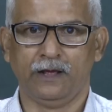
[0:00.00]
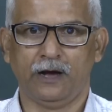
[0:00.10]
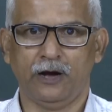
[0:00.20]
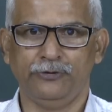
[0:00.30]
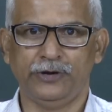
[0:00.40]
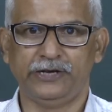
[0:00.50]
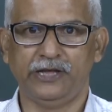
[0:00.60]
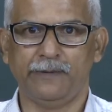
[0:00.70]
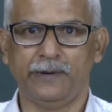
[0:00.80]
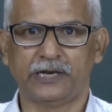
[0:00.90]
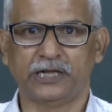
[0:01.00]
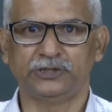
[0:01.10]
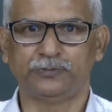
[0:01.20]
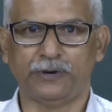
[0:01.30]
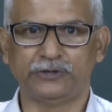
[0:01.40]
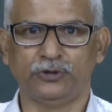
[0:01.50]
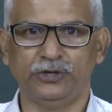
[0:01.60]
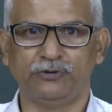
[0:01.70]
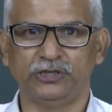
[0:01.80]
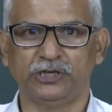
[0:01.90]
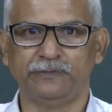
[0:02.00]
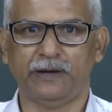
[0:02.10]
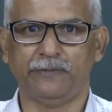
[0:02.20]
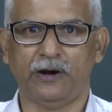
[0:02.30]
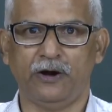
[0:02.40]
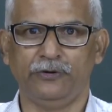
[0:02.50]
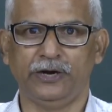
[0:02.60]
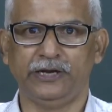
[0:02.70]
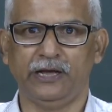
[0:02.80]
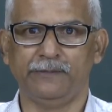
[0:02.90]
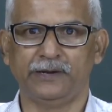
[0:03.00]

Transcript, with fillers: how the DMA transport? So, in question 5, how the DMA